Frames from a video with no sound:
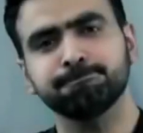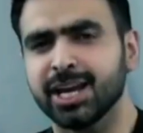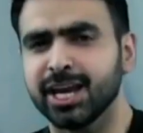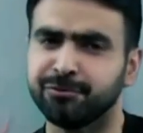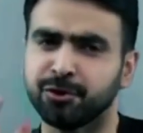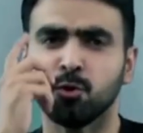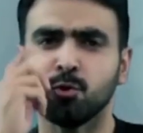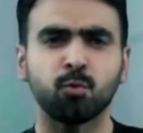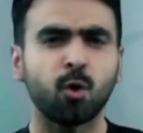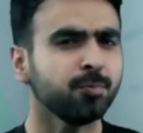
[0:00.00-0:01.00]
If you
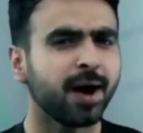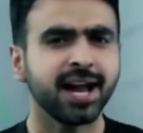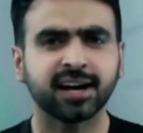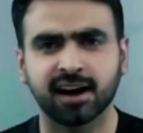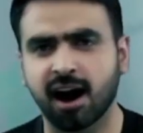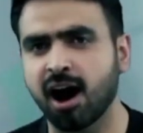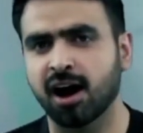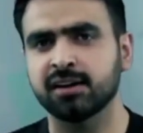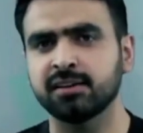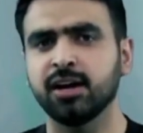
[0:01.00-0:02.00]
want to buy a
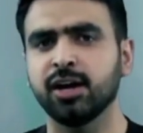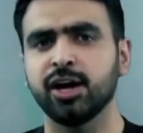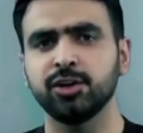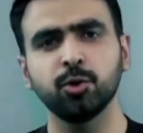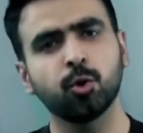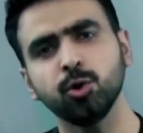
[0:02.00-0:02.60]
car, you go